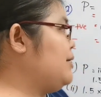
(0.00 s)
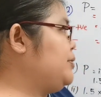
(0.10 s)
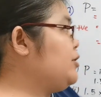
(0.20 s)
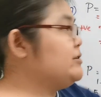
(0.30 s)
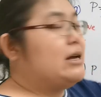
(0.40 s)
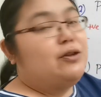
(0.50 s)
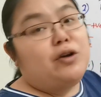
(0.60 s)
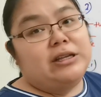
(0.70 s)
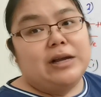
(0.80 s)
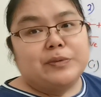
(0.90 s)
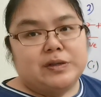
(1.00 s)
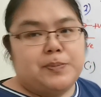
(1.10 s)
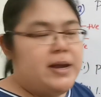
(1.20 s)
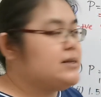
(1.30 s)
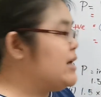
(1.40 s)
Because I not enough the
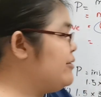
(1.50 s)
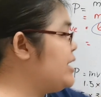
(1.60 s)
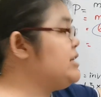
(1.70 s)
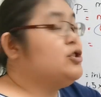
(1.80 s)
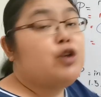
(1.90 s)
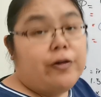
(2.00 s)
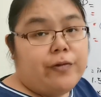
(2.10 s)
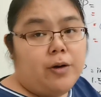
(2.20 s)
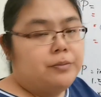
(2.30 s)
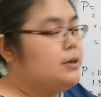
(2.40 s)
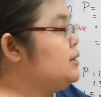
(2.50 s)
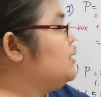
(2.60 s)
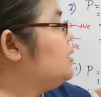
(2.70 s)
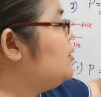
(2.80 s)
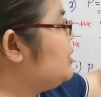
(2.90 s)
space, I write in short form.
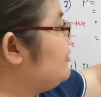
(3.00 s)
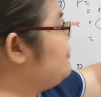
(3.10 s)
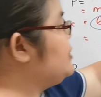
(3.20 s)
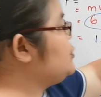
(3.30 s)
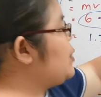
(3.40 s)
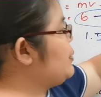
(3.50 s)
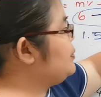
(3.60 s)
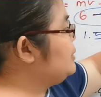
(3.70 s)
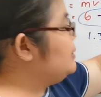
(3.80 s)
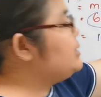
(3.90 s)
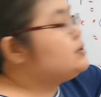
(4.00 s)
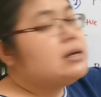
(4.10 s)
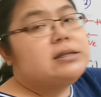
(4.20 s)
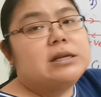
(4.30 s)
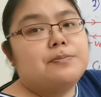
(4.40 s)
Okay, first one. This
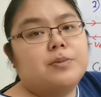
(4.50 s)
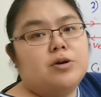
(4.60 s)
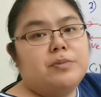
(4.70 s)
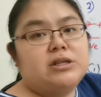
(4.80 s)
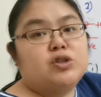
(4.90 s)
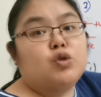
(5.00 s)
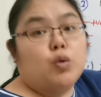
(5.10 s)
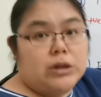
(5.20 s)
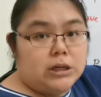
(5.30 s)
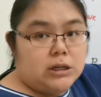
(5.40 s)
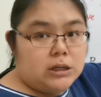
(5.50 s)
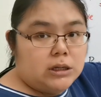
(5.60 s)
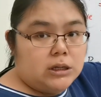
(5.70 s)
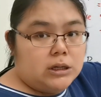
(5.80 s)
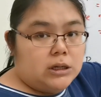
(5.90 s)
one symbol means total.
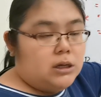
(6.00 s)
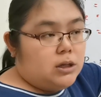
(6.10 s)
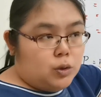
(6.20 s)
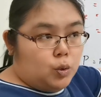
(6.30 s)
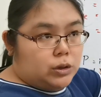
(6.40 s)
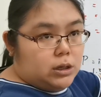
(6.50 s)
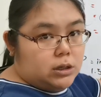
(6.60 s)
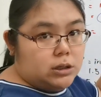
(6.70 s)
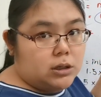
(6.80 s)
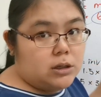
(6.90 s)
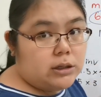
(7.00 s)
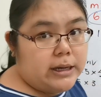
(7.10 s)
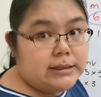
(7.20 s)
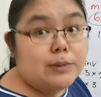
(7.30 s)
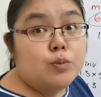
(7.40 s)
Total.
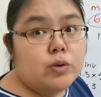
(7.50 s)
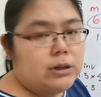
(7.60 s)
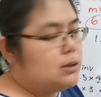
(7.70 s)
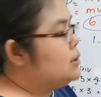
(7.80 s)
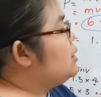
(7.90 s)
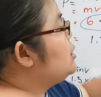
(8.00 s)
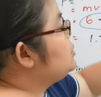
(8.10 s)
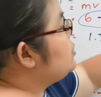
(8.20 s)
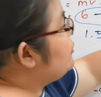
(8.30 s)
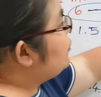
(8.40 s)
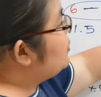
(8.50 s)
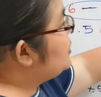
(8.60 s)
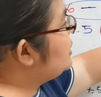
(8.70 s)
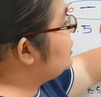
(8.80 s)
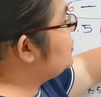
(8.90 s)
Okay, semua. So from
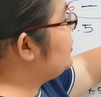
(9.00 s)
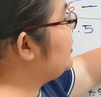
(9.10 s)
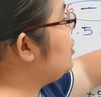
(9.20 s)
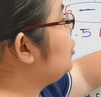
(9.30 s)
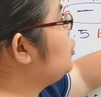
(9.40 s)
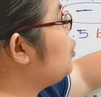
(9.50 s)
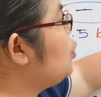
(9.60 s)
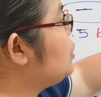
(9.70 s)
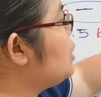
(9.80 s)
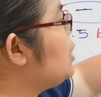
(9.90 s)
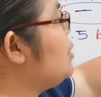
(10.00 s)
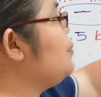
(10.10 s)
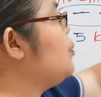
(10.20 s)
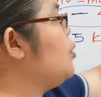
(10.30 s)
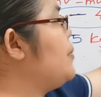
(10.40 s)
here, this one we call
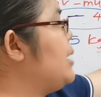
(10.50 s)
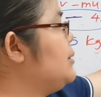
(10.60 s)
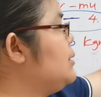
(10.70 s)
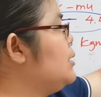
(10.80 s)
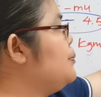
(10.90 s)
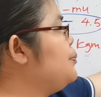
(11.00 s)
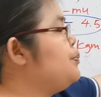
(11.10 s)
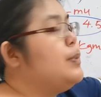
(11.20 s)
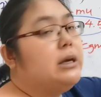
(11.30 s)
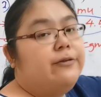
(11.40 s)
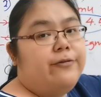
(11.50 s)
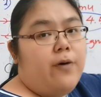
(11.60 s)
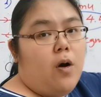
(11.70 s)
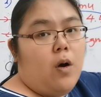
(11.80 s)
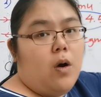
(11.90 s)
total momentum
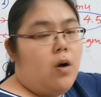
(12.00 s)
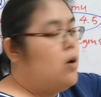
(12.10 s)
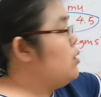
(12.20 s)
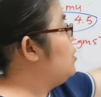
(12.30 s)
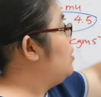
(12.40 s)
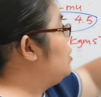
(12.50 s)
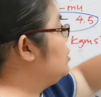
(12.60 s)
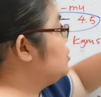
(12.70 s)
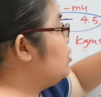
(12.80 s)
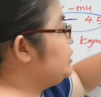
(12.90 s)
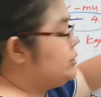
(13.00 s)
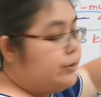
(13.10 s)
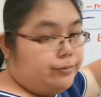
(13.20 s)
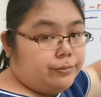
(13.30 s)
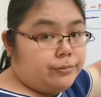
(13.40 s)
before collision.